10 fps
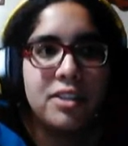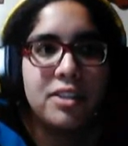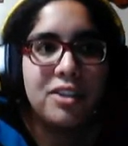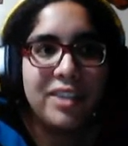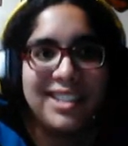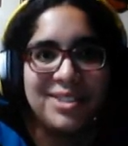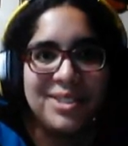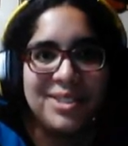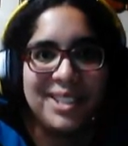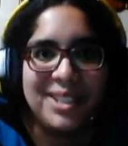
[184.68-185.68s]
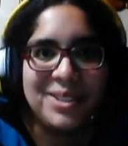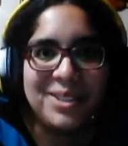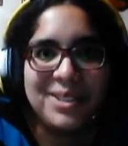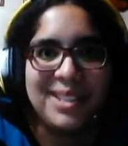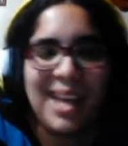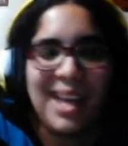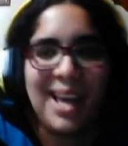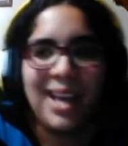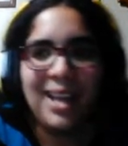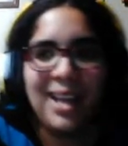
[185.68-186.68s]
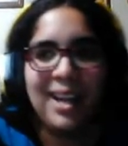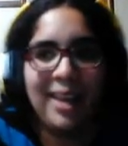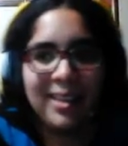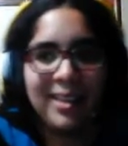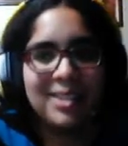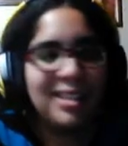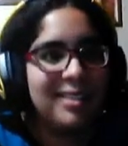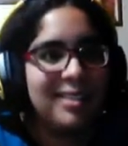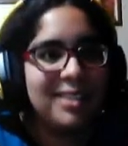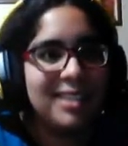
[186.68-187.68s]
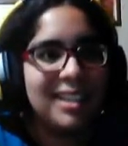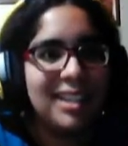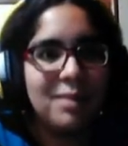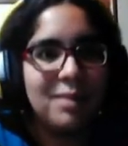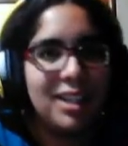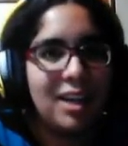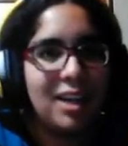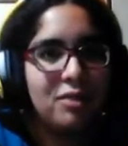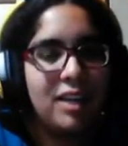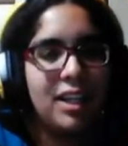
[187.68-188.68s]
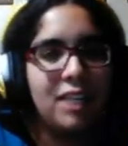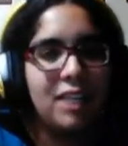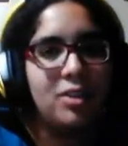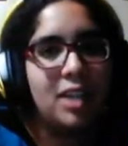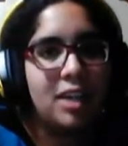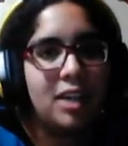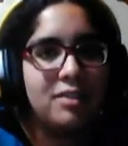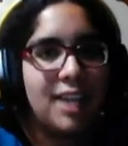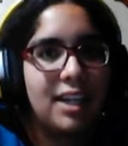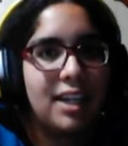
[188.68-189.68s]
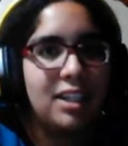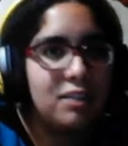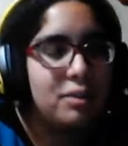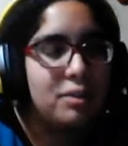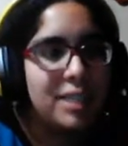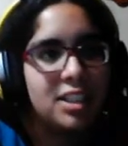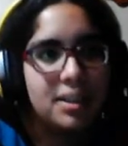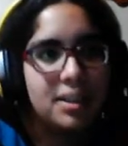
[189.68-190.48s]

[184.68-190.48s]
a great tool to use, and I think you should definitely use it. It can be a lot of fun and give you a lot of data and information.